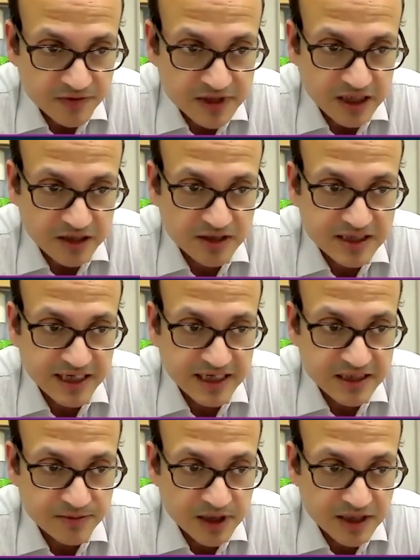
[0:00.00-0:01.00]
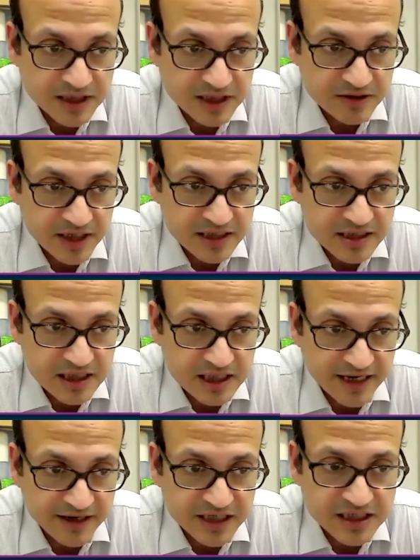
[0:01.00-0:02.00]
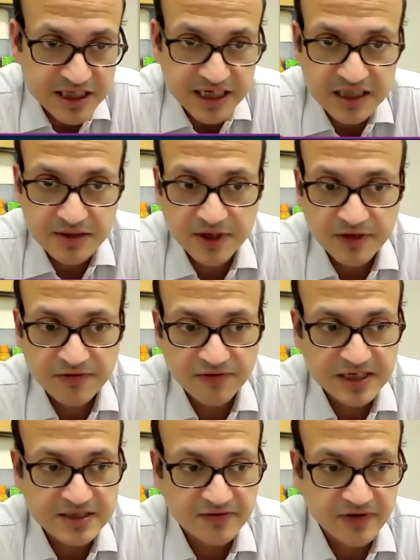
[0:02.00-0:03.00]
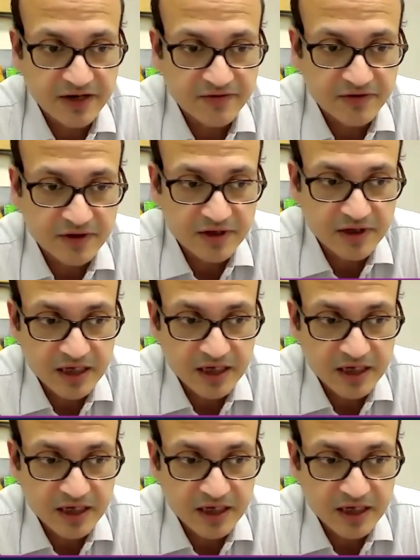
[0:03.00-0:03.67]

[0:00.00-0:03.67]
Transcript: which are resectability rates, laryngectomy-free survival,